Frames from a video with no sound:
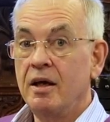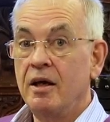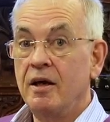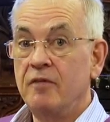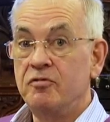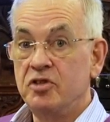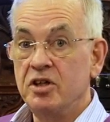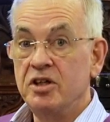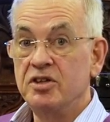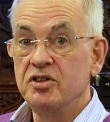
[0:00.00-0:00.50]

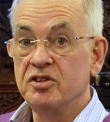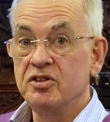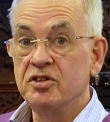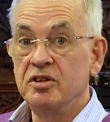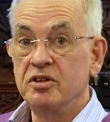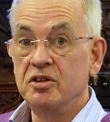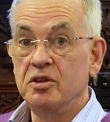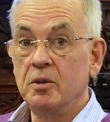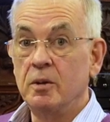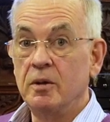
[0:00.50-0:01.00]
If Jesus
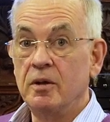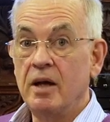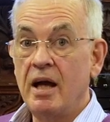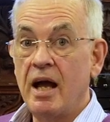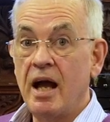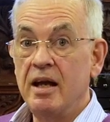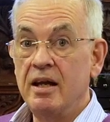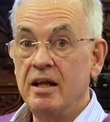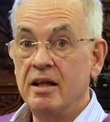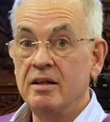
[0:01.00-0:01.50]
can do
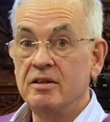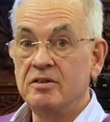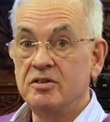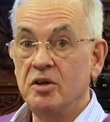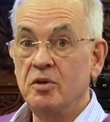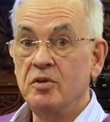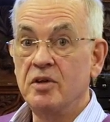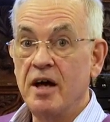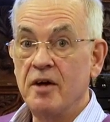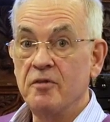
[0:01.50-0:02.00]
it,
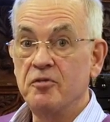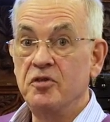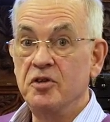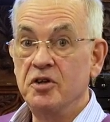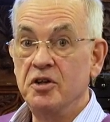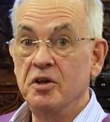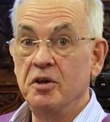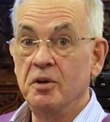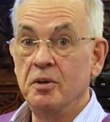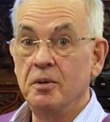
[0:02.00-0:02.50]
do that for
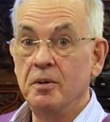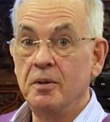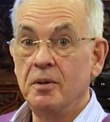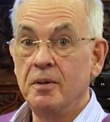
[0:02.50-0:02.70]
you,